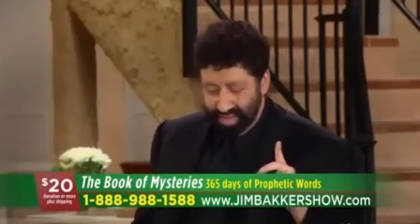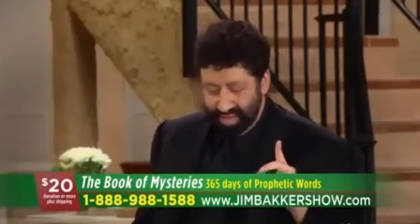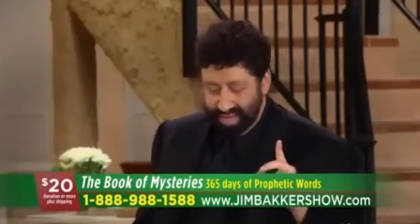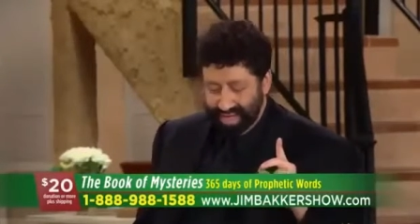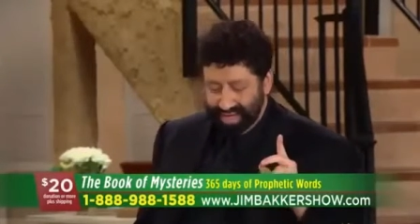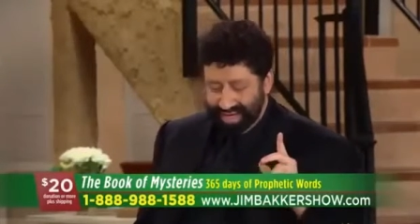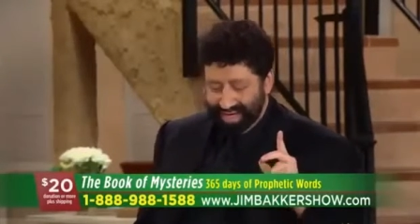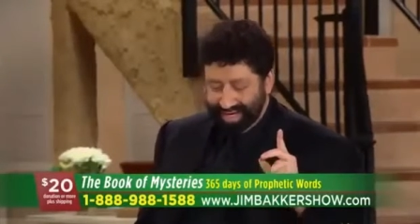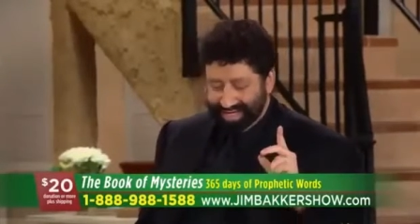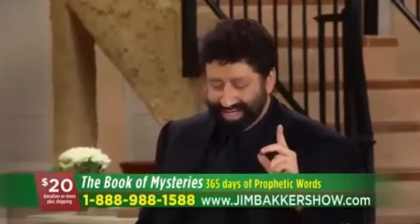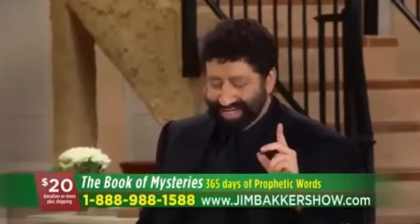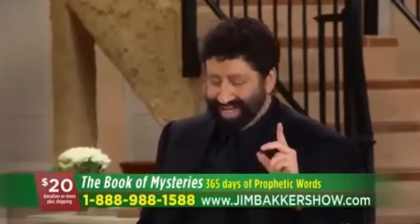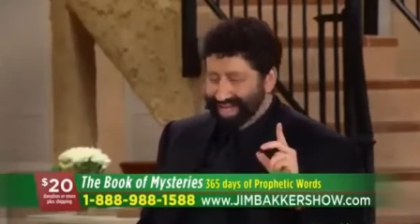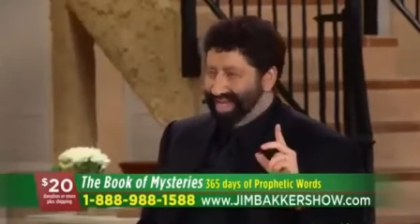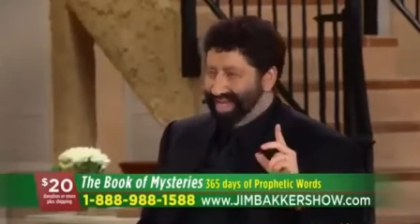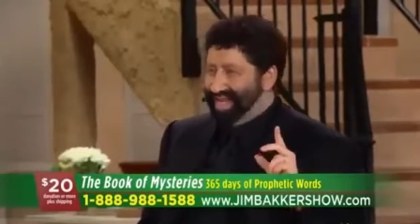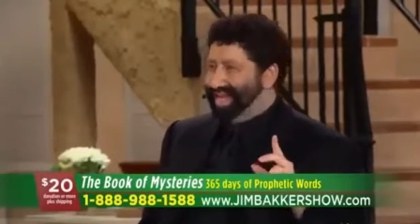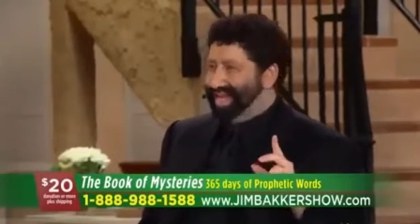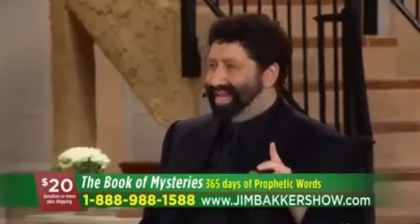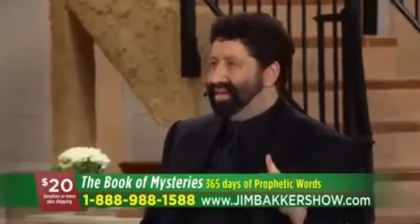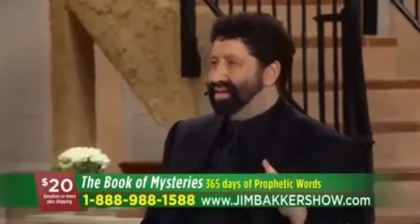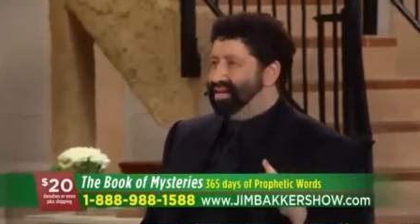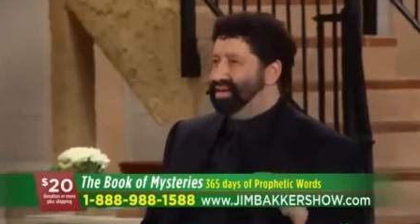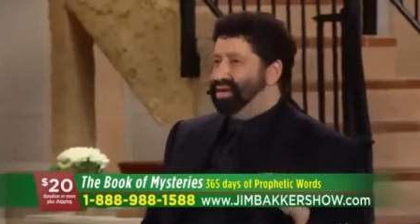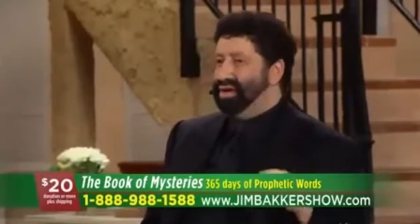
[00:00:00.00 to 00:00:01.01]
It is
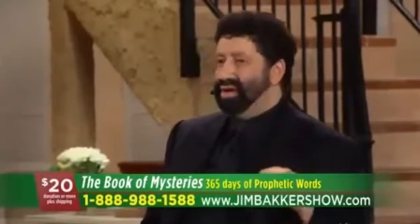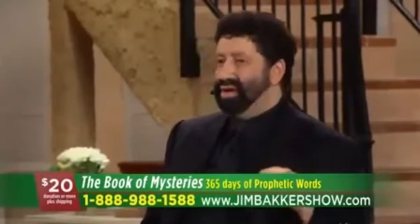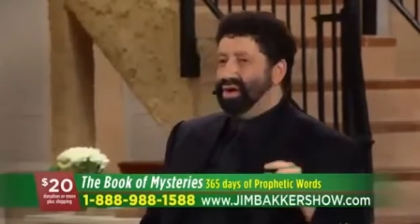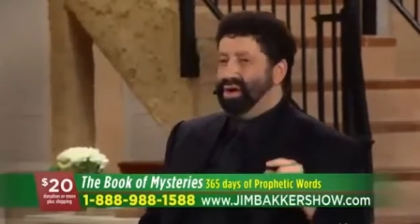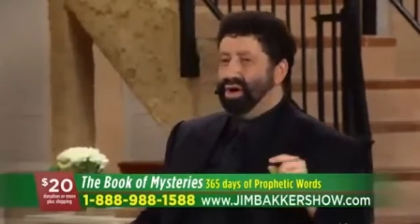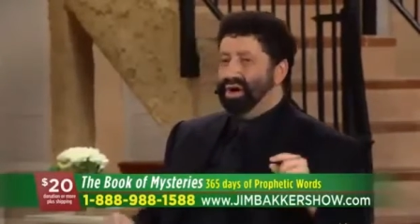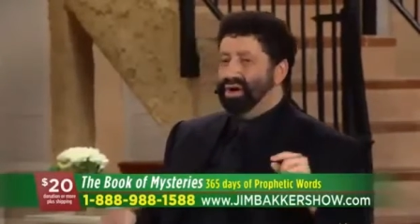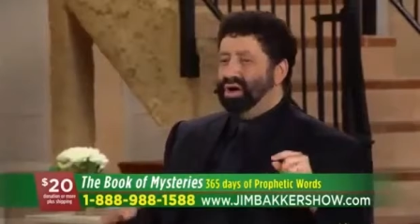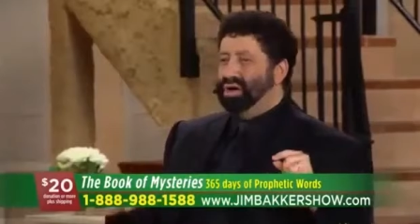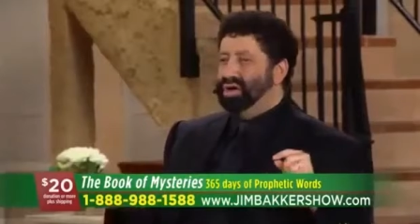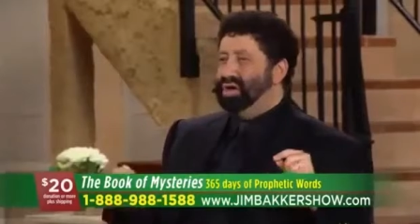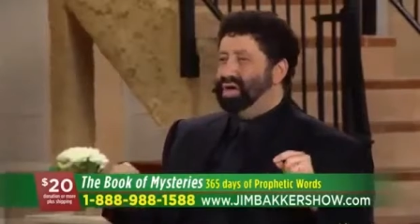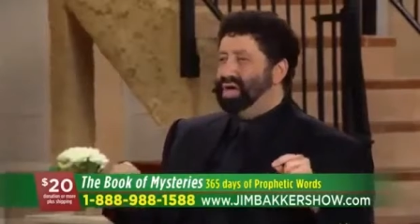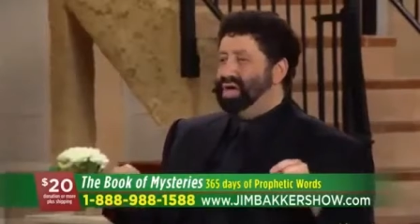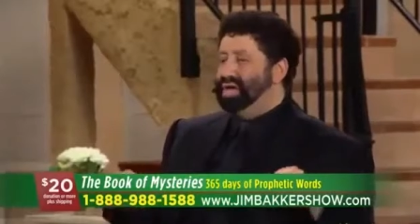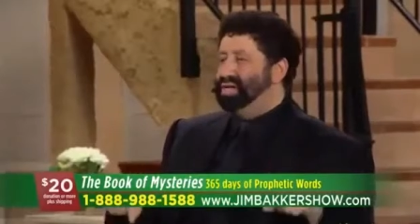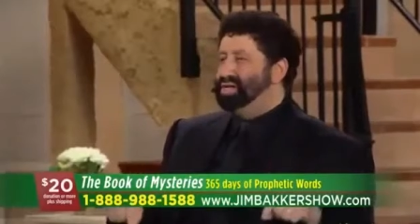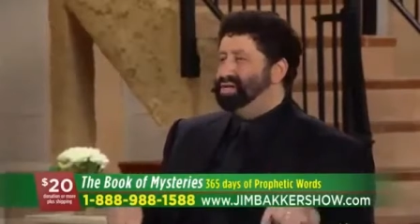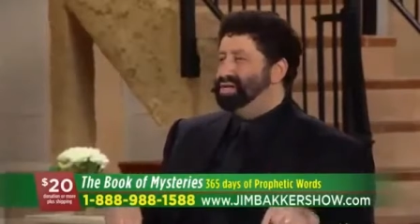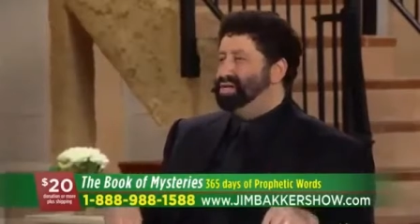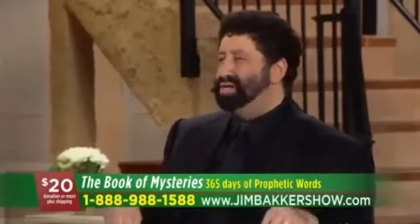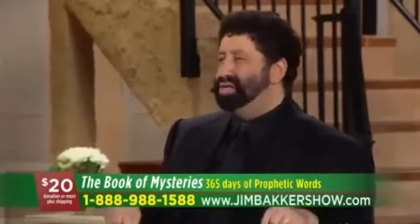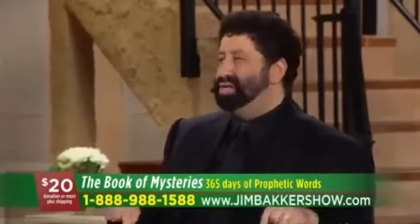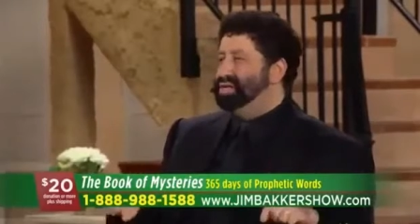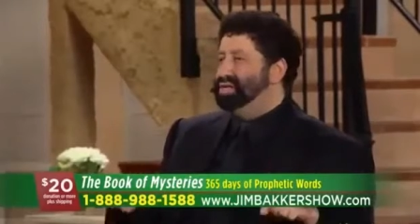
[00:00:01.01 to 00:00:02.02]
in our
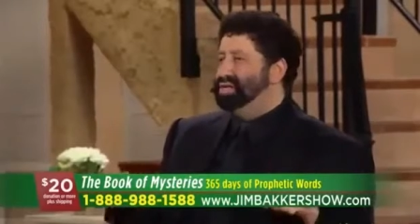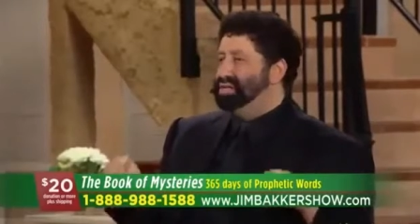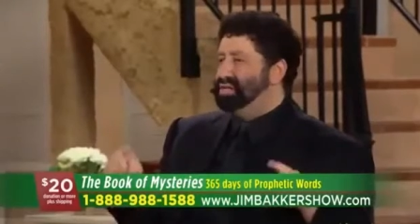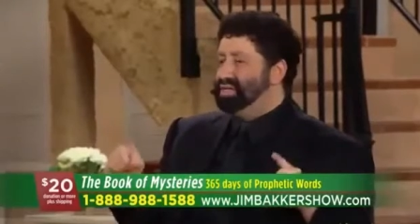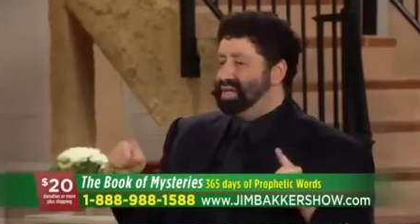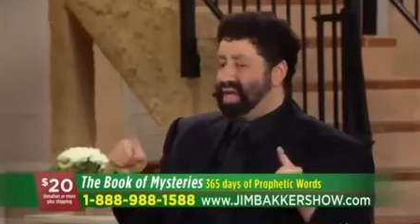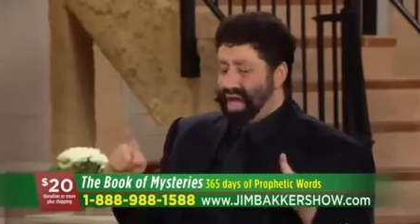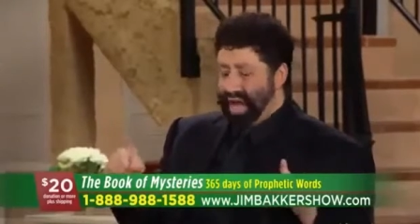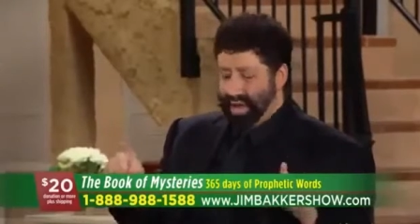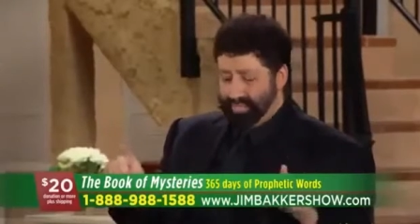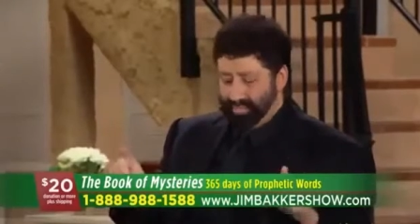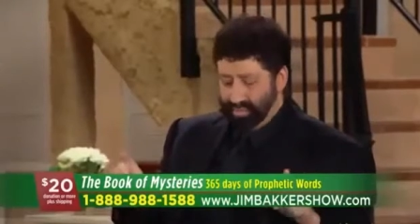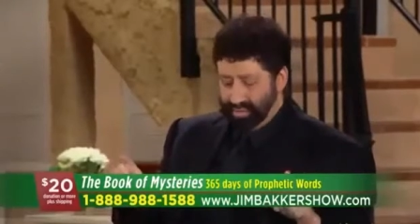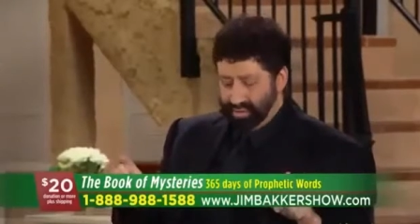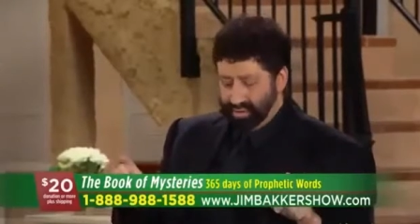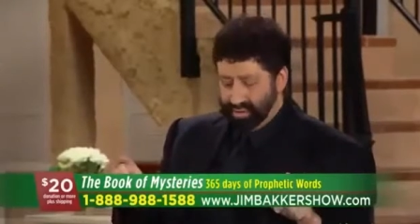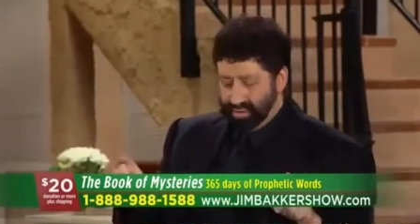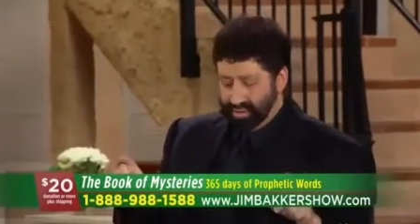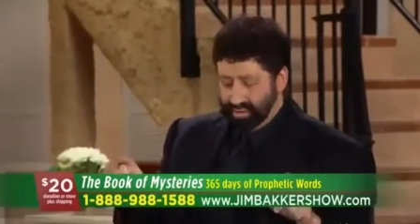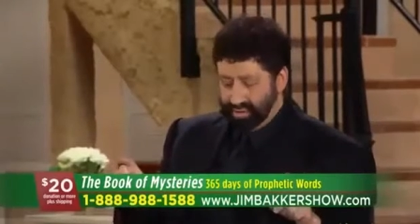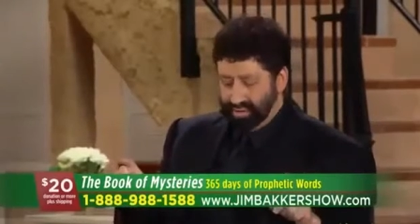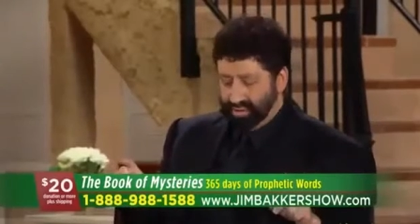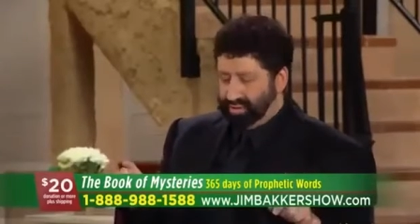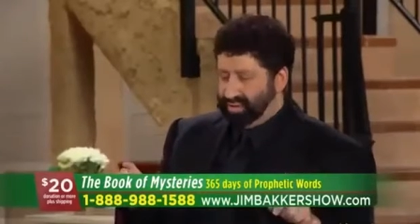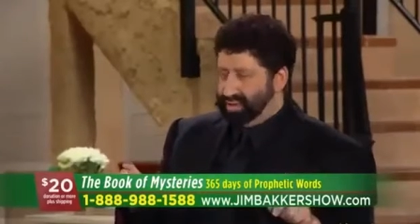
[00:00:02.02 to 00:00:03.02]
nation's
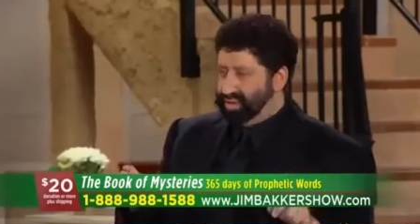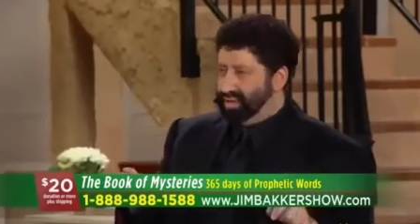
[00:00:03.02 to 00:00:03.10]
capital,